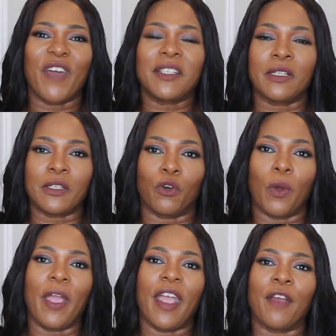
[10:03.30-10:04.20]

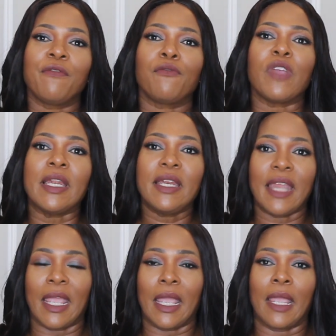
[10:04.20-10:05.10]
versatile,
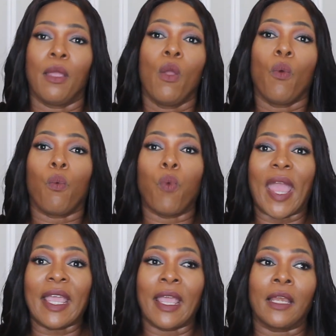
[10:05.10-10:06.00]
everyday
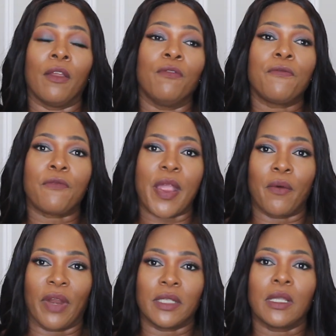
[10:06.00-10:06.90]
working
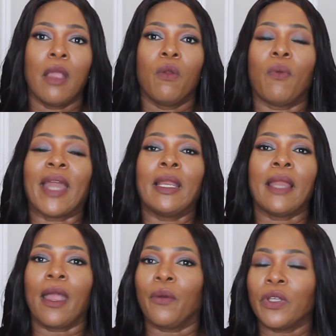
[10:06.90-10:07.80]
fragrance.
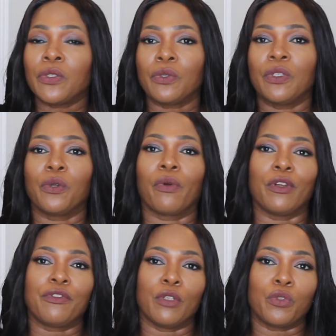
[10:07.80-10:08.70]
Running errands to the
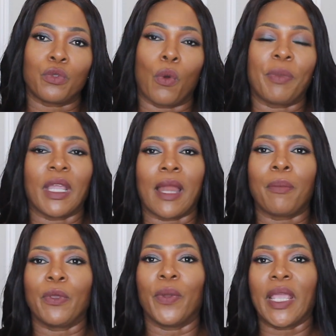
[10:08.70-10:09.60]
grocery store, picking
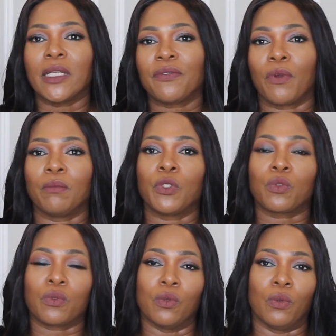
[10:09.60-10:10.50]
up your kids from
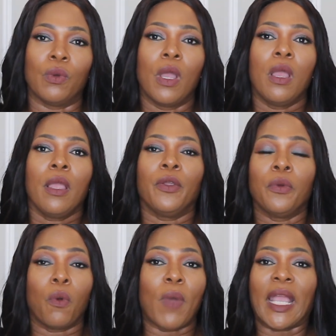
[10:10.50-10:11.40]
school,
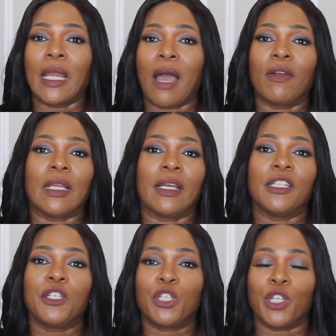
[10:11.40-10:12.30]
working out in
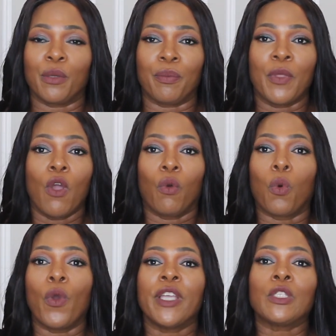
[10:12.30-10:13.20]
the gym,
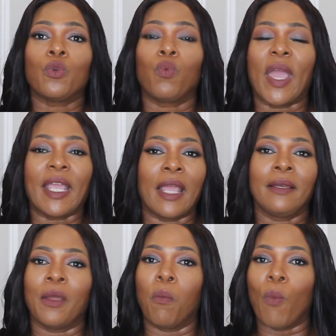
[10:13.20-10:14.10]
going to work
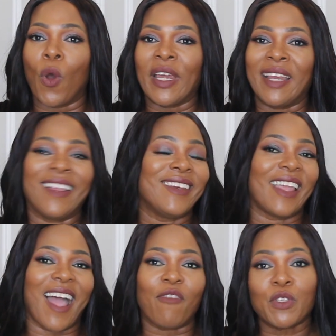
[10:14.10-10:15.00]
in the morning, in
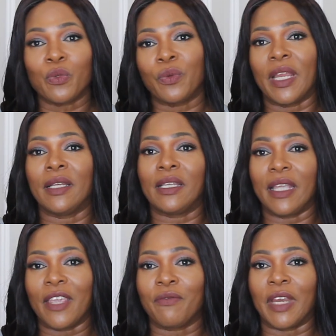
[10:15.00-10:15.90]
the afternoon, in
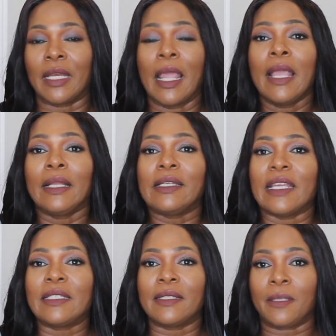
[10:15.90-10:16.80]
the evening.
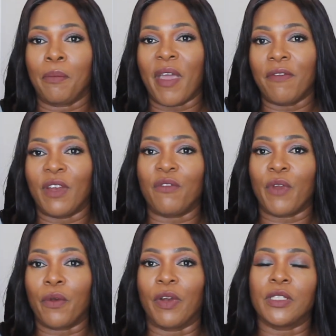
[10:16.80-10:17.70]
This is a perfect
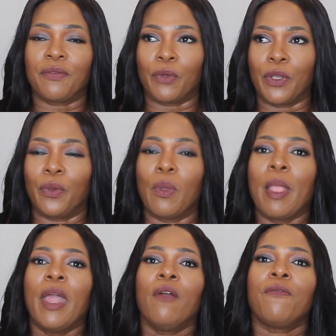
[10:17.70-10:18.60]
fragrance for you.
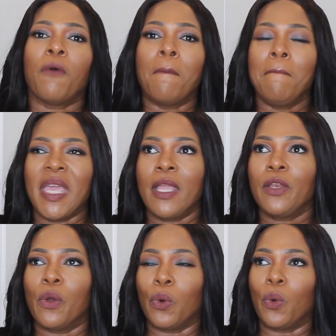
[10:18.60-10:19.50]
For
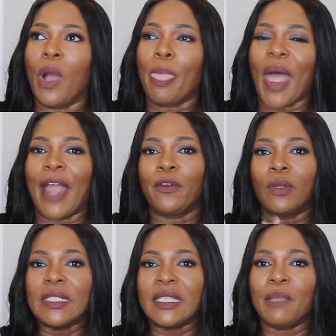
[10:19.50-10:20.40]
me though, I
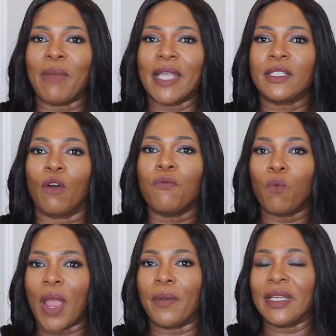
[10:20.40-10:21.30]
don't see myself
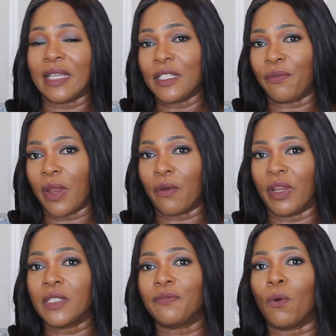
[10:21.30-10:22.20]
wearing this
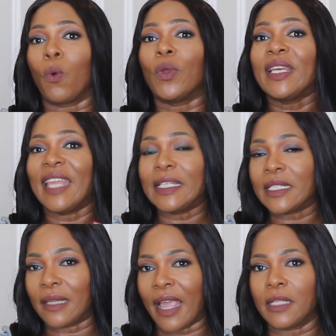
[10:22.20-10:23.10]
fragrance for
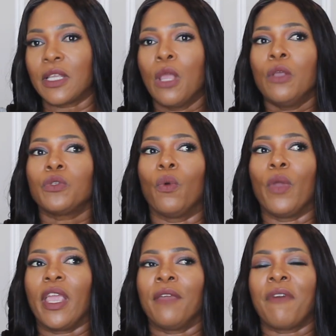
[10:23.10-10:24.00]
date night.
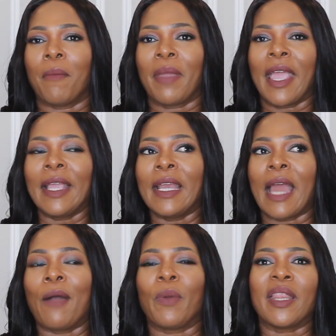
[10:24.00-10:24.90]
So if I'm hanging
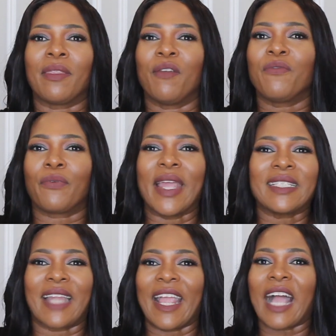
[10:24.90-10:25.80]
out with
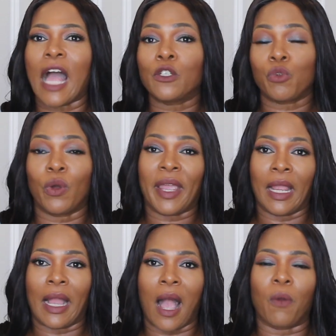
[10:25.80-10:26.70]
friends, like casual
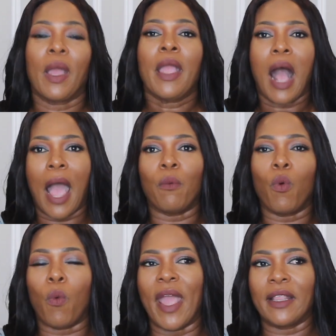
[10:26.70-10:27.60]
hangout, I
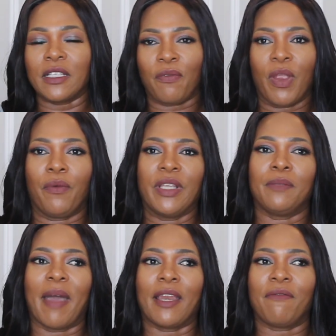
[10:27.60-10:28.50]
will wear this
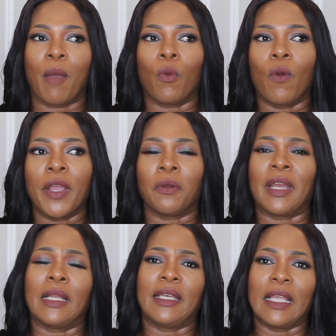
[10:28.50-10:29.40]
fragrance. But if I'm going
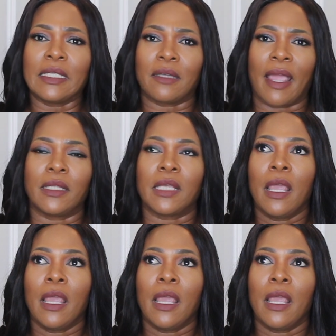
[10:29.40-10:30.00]
on a date night,